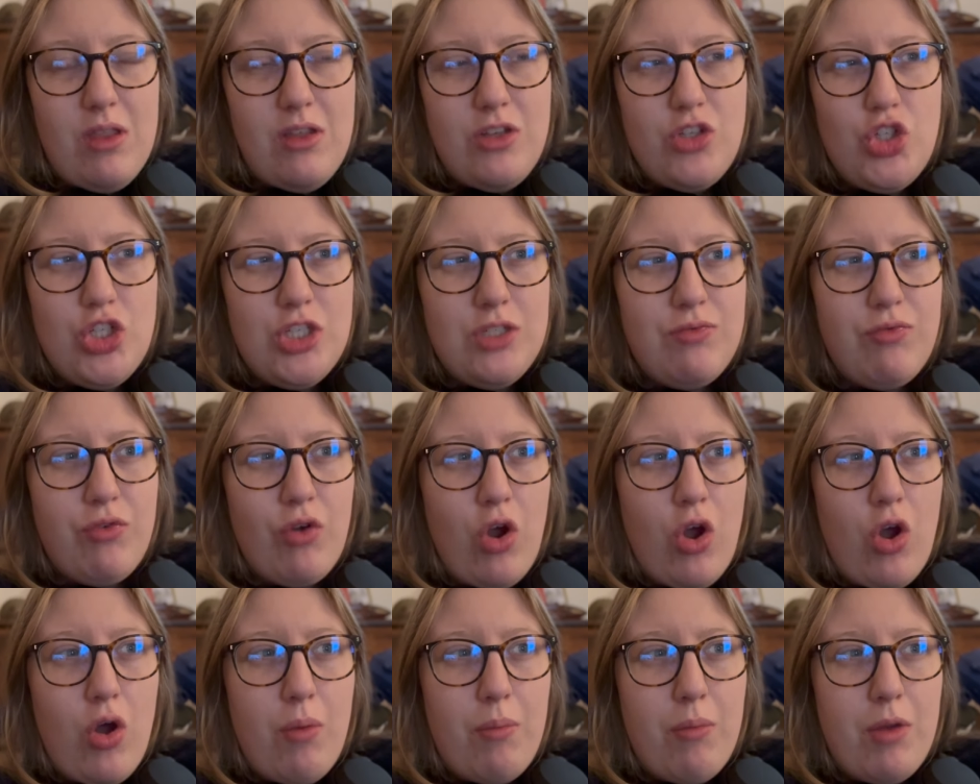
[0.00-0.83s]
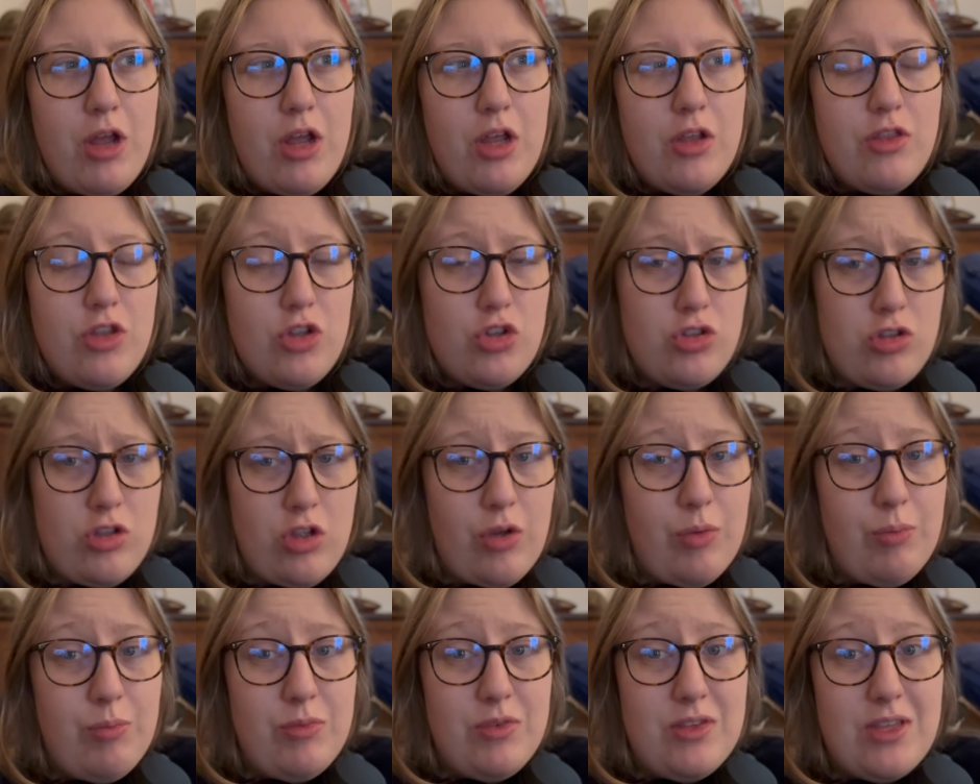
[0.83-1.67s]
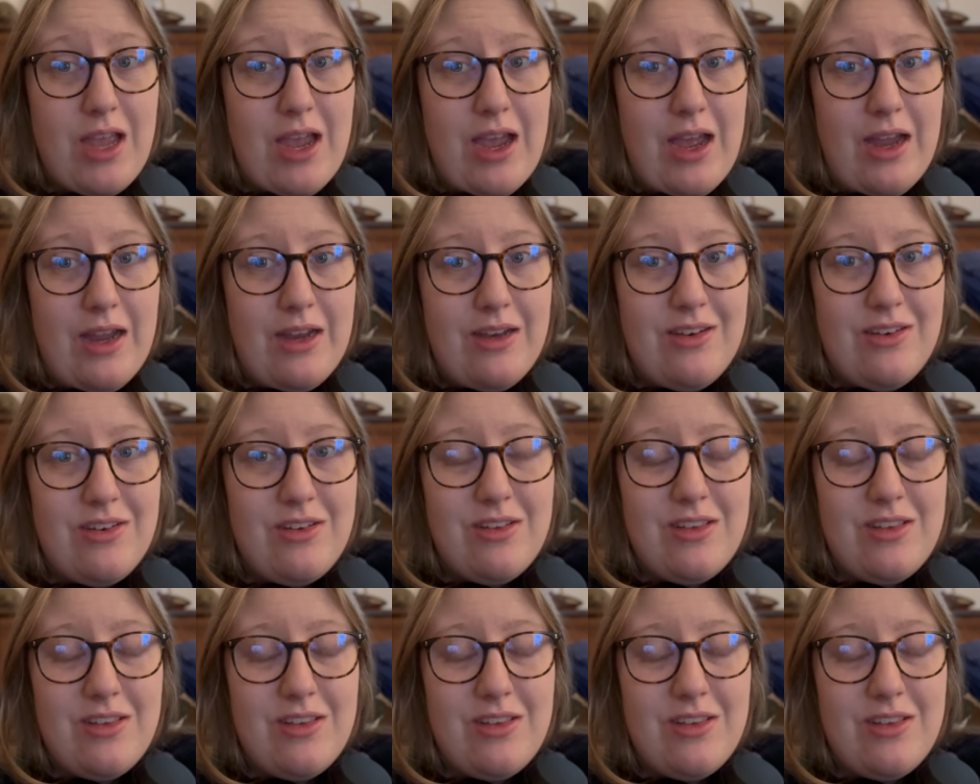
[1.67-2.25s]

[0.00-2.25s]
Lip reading: she's from the slums and